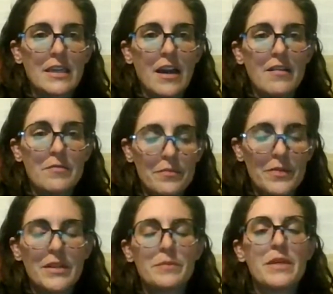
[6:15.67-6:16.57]
I've
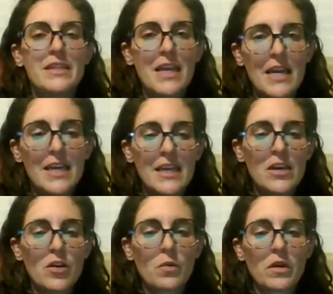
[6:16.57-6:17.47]
been taking
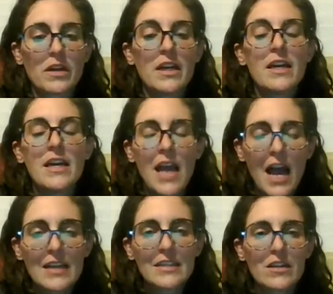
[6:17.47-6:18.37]
your work
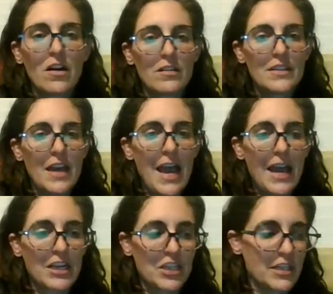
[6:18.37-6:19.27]
as a call to
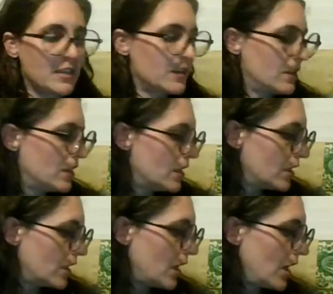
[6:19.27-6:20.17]
action.
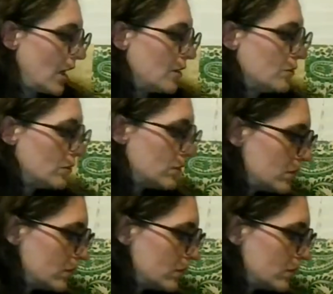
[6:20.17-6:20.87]
The